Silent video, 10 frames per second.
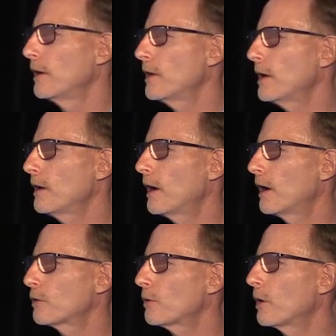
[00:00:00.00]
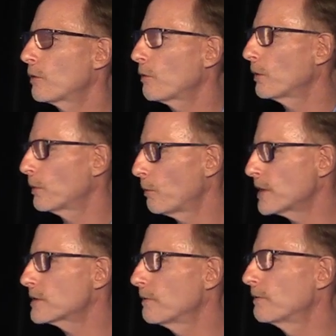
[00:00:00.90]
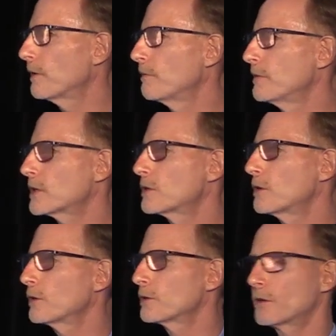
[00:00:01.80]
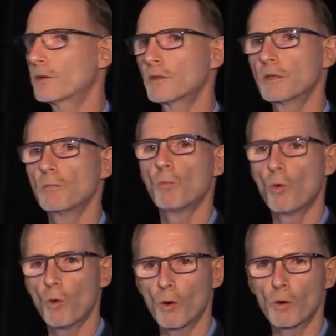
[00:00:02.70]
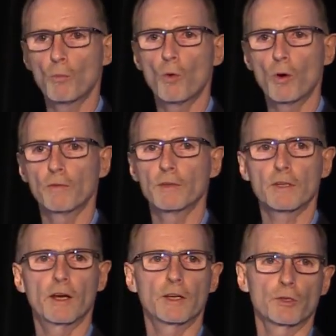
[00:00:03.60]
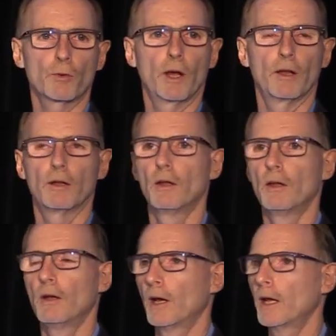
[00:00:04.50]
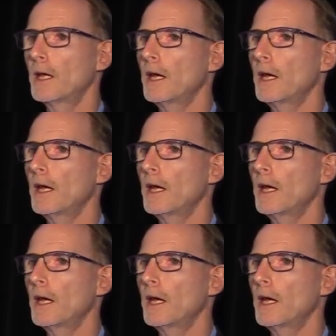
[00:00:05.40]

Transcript: And then throughout the rest of next year, you'll start to see more and more of this kind of trend. And